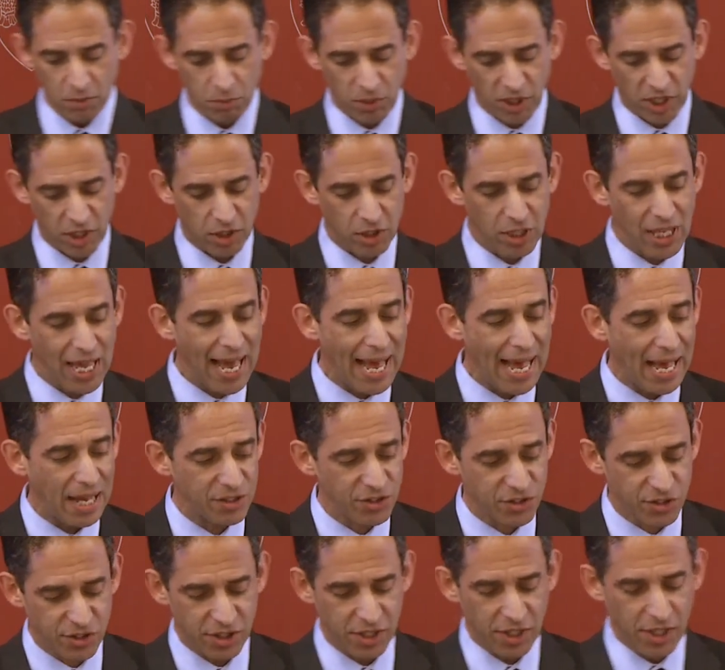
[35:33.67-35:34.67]
But
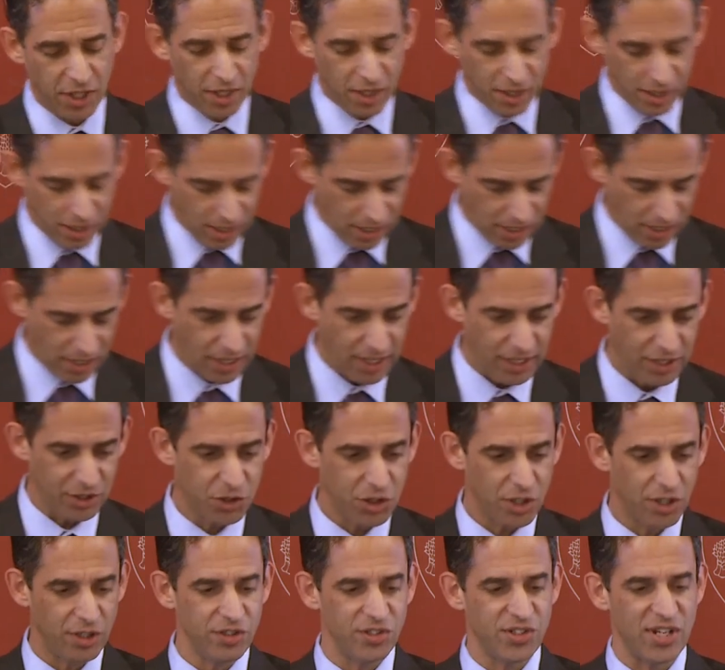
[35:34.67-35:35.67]
alas, uh,
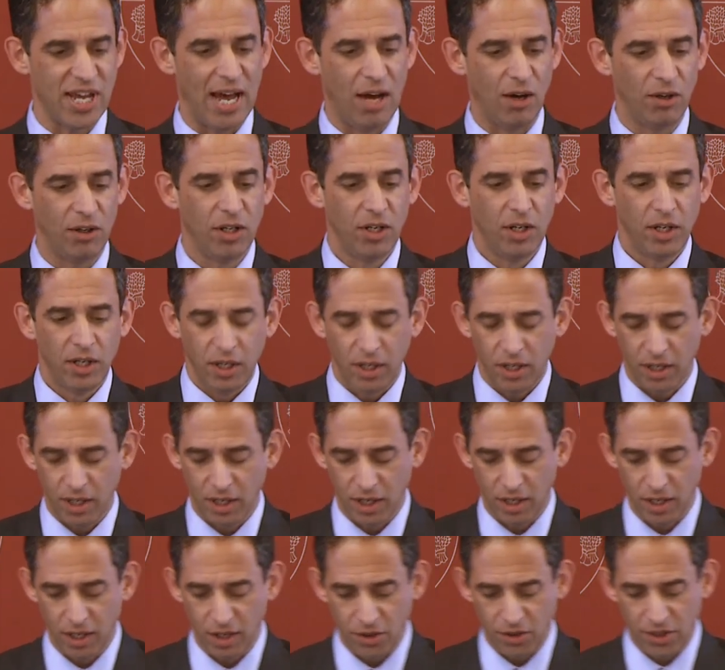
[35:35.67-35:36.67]
it turns out
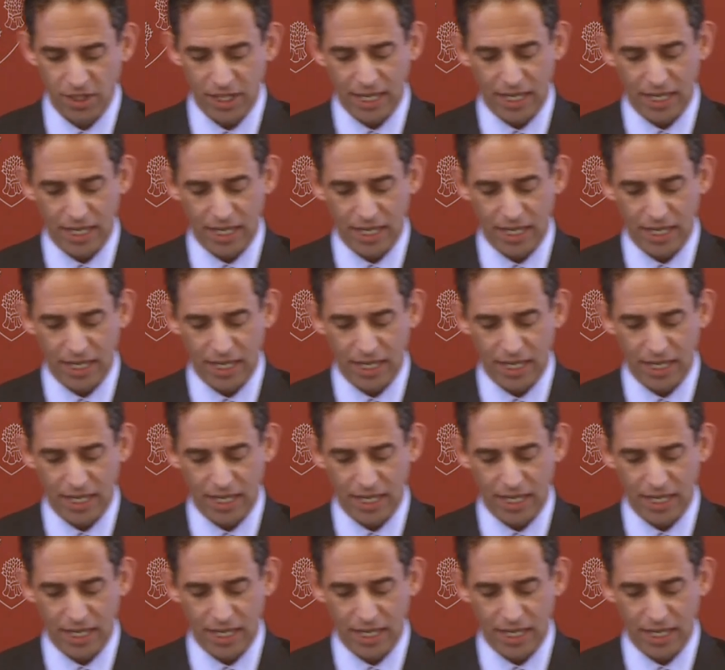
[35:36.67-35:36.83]
uh,